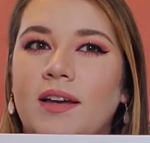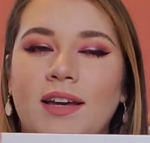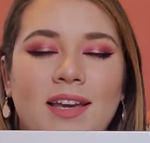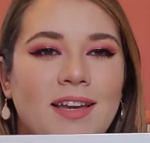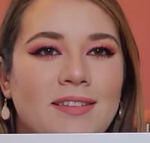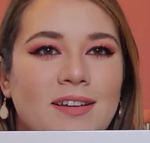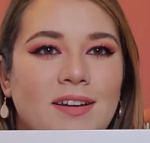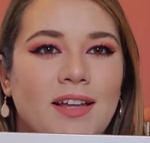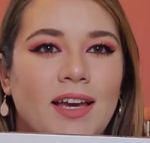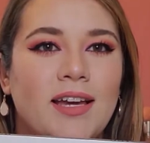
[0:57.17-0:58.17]
can't tell,
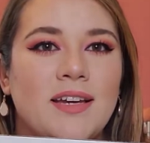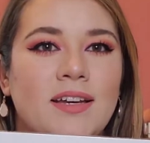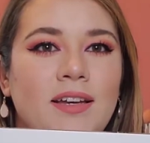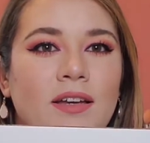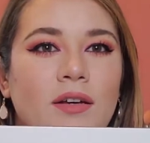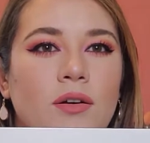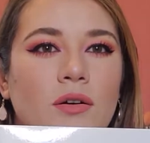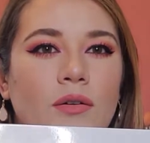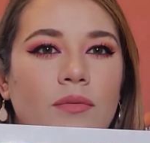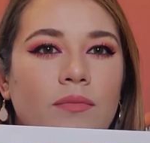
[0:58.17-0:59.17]
like,
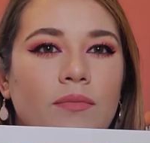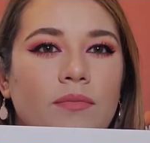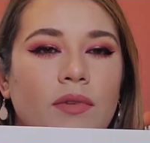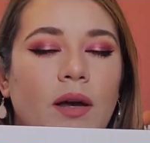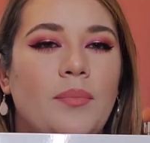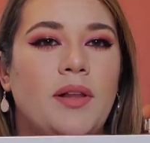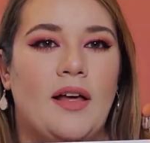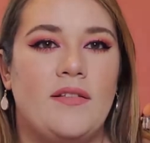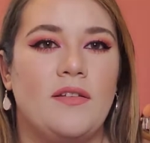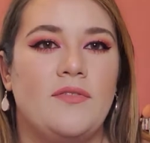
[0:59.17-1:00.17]
not
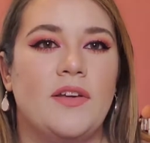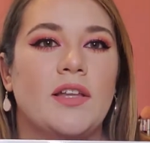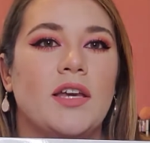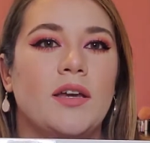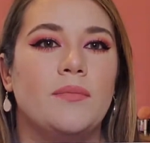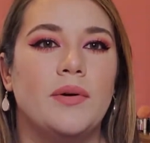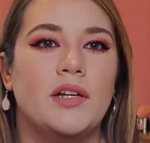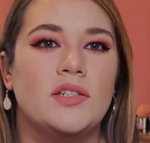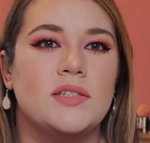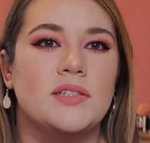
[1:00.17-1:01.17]
plastic feeling, but
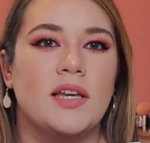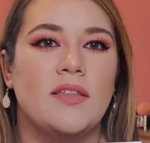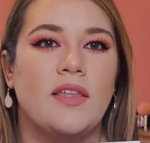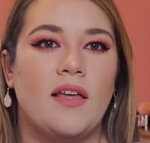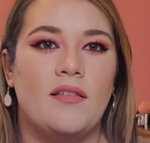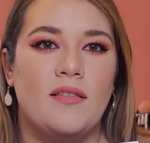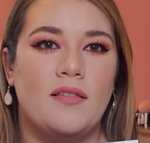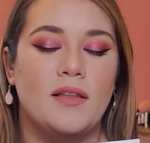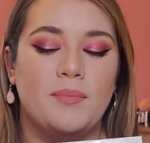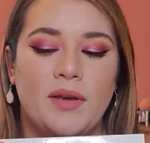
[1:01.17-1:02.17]
just like that
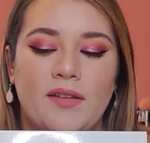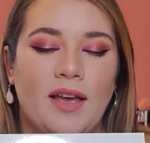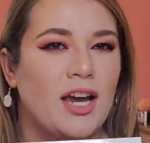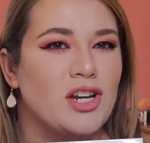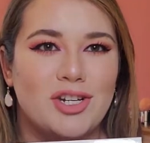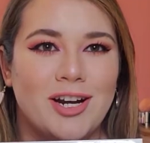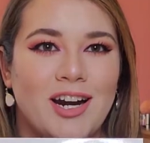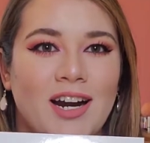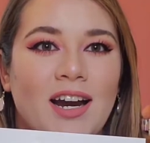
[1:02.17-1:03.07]
slippy texture